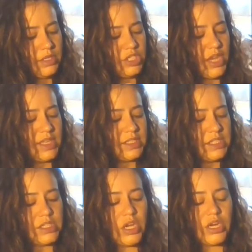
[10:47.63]

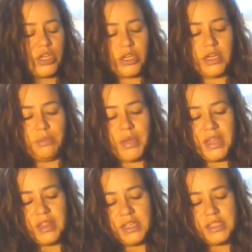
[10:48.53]
chances are you're gonna
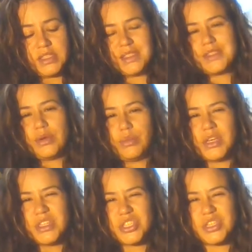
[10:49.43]
bend this too
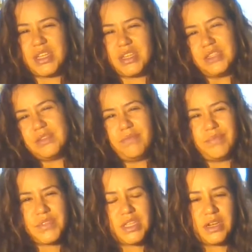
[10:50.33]
much and
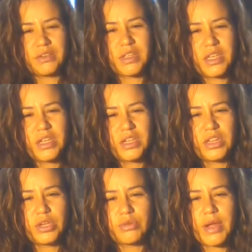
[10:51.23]
it's not really gonna
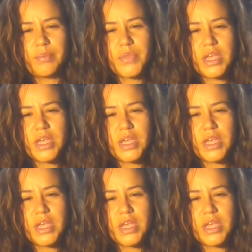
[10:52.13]
look right.